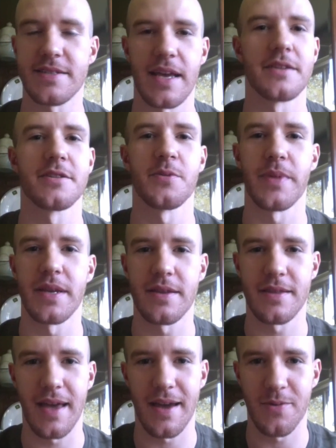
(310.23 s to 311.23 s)
sentiment
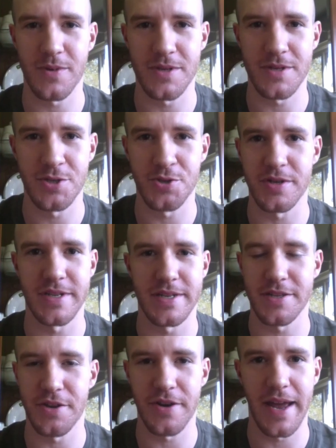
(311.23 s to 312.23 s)
that was drilled
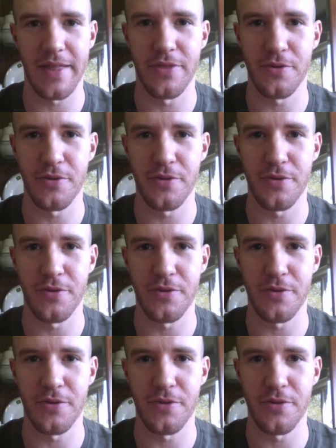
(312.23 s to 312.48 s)
into your head